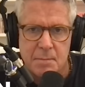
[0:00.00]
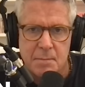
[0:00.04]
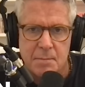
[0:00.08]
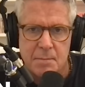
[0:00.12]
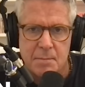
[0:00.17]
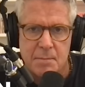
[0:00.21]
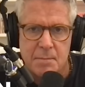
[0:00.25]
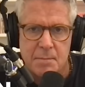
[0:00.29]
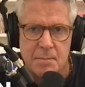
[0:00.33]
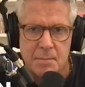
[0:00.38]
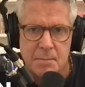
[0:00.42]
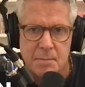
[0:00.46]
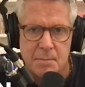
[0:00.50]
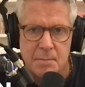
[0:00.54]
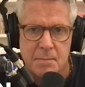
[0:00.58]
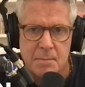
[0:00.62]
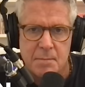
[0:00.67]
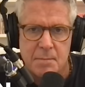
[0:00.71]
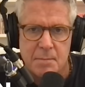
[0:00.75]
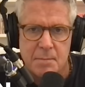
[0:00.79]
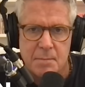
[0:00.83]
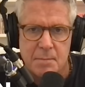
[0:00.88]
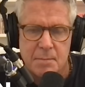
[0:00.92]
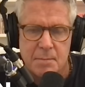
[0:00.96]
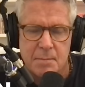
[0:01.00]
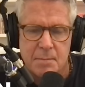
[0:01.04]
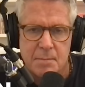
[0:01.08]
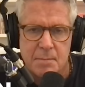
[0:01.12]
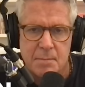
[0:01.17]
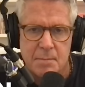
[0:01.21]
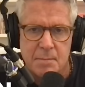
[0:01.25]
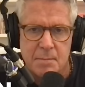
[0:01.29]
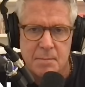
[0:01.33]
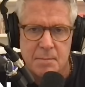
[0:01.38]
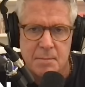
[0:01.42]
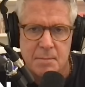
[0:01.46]

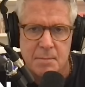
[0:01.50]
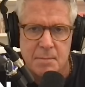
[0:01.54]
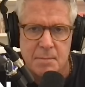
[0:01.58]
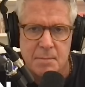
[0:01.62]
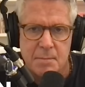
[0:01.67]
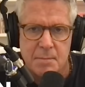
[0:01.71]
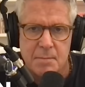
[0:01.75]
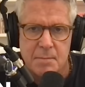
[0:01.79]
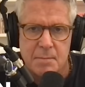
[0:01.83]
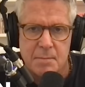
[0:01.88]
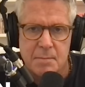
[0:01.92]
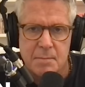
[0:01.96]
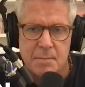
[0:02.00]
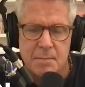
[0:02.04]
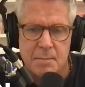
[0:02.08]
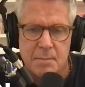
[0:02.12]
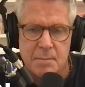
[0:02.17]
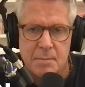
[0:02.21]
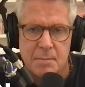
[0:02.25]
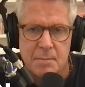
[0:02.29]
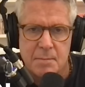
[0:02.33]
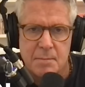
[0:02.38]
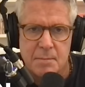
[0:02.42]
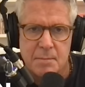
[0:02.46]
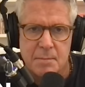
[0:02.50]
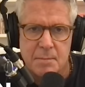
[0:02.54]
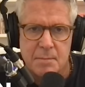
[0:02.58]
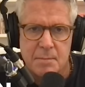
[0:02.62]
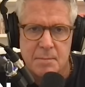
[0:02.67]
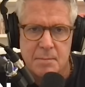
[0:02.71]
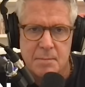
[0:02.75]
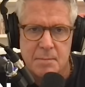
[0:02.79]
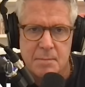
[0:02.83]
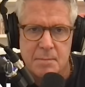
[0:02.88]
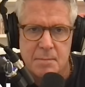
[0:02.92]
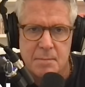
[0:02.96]

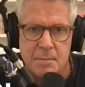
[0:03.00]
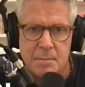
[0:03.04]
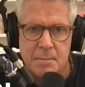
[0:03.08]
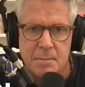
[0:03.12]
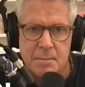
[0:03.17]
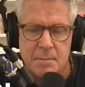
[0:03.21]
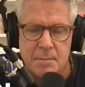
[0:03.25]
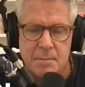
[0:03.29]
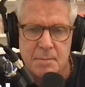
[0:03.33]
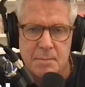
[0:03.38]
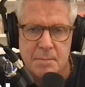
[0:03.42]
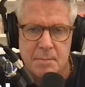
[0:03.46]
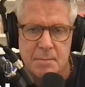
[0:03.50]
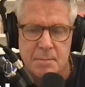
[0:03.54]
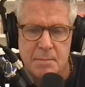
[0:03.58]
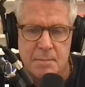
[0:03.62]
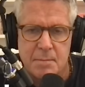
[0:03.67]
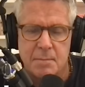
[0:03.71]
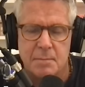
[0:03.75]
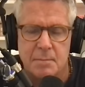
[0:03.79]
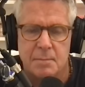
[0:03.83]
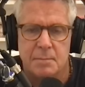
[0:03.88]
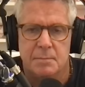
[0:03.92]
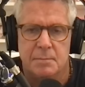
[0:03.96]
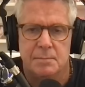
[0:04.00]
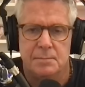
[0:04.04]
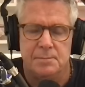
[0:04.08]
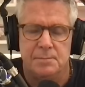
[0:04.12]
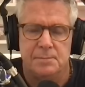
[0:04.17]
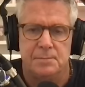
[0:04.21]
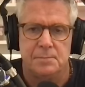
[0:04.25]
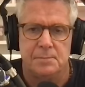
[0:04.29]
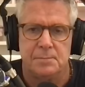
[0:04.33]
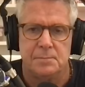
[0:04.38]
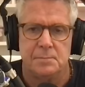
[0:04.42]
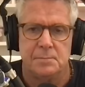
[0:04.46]

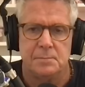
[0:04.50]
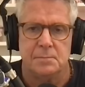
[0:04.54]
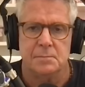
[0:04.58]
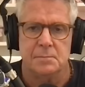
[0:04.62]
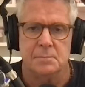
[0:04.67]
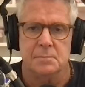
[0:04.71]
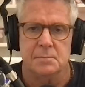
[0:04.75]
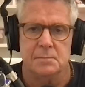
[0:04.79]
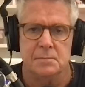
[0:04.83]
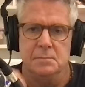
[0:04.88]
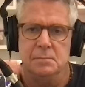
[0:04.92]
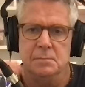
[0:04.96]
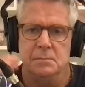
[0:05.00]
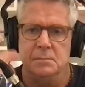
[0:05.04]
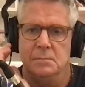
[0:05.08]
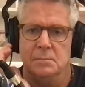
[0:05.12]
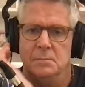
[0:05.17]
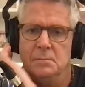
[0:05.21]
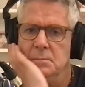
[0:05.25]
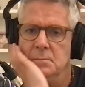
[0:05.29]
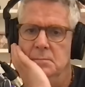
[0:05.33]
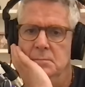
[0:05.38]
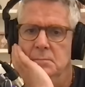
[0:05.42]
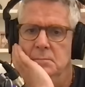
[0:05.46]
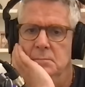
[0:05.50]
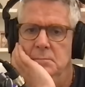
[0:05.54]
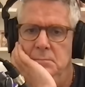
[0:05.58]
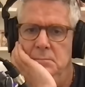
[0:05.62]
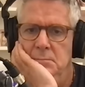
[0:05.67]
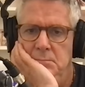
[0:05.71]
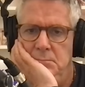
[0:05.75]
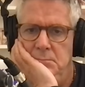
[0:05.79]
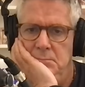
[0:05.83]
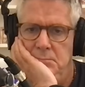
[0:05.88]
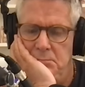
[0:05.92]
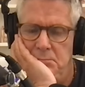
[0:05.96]

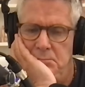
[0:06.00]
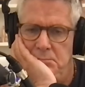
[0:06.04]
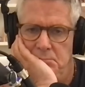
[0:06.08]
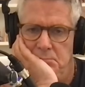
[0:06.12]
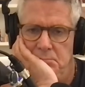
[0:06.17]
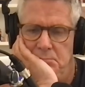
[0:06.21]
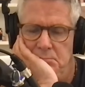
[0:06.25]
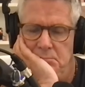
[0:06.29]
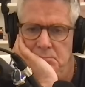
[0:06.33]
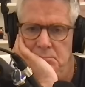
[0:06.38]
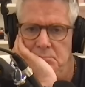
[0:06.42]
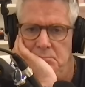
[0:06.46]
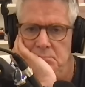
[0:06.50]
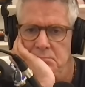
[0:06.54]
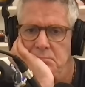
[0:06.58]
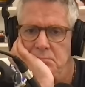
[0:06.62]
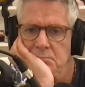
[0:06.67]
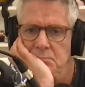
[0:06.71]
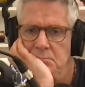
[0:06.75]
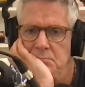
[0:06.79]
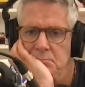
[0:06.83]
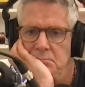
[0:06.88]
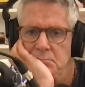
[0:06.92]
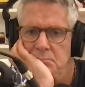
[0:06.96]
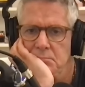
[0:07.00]
(not speaking)